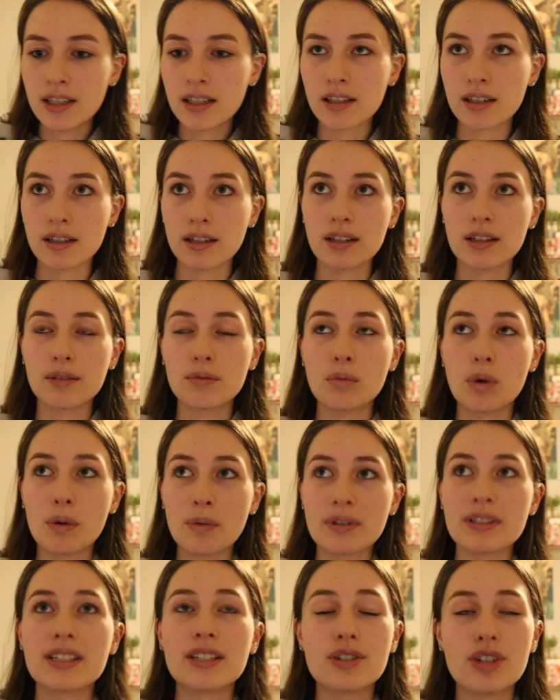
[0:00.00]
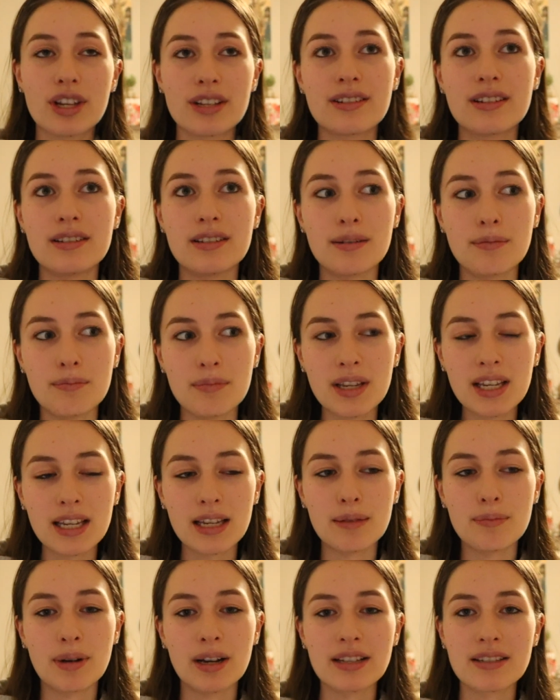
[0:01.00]
or what was suggested to
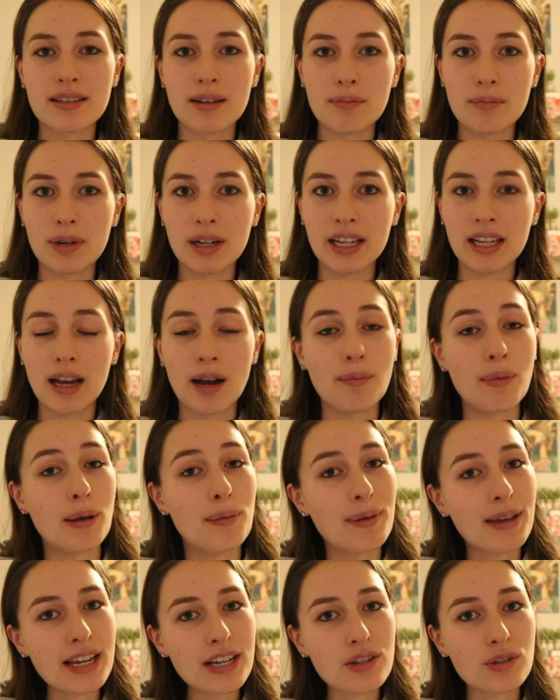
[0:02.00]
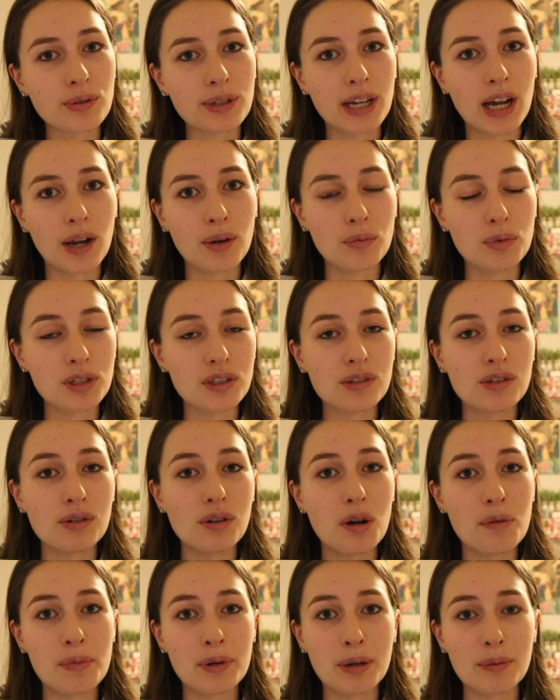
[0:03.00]
me by somebody on my Patreon, was to
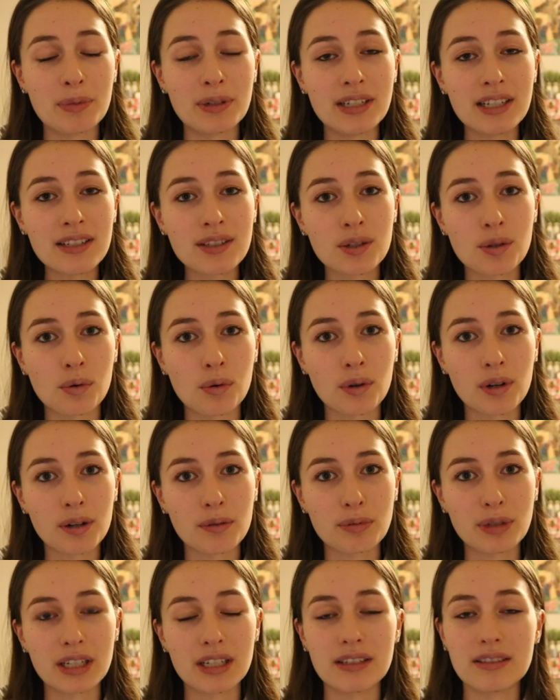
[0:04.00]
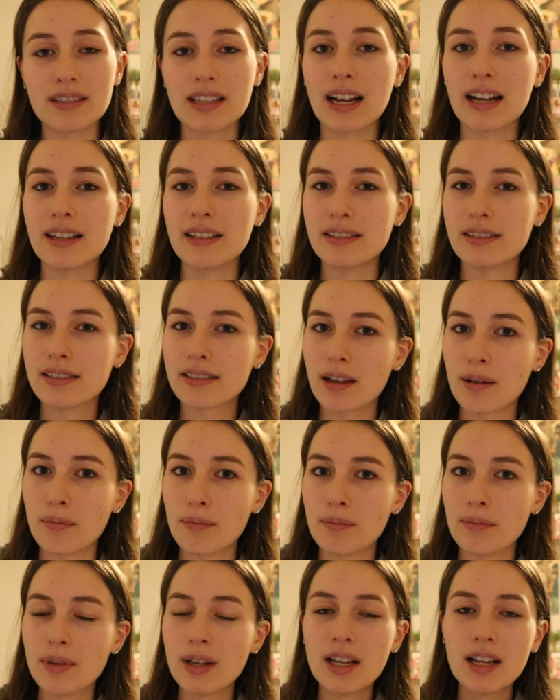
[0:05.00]
open up a Discord, because that is
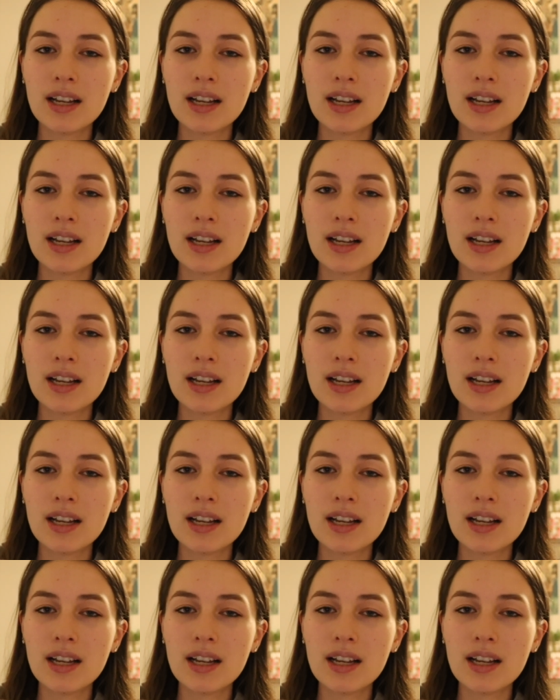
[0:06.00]
some